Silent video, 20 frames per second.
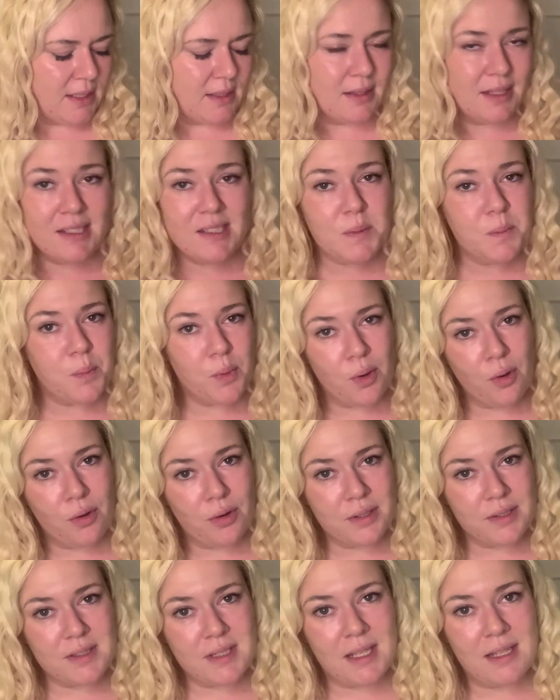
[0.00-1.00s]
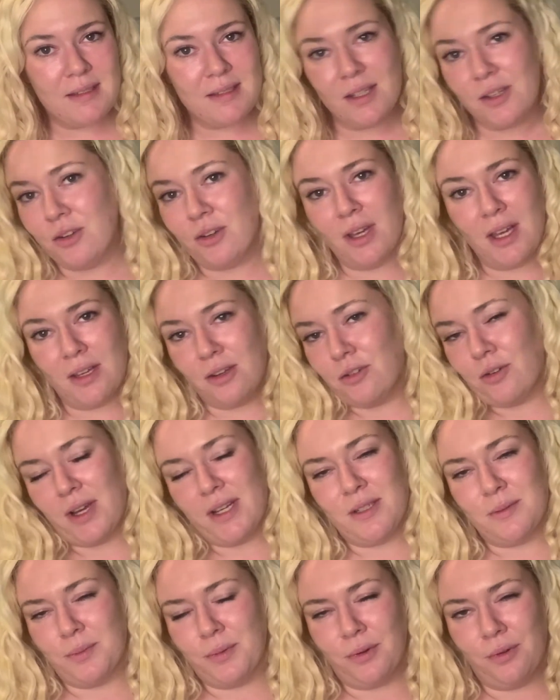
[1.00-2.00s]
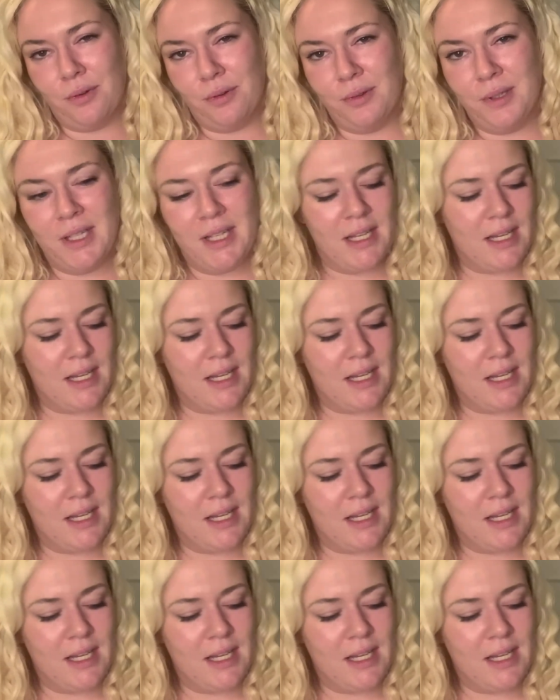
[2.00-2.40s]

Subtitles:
This box is incredible.